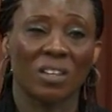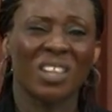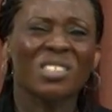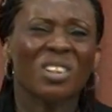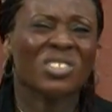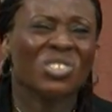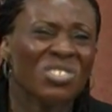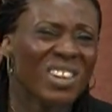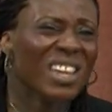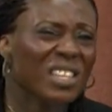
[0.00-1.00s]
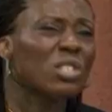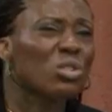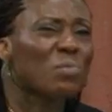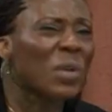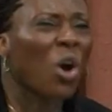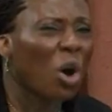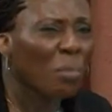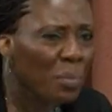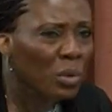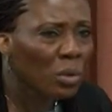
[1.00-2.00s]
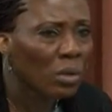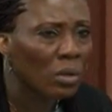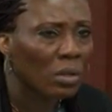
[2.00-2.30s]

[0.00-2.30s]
He's not trying to be humble.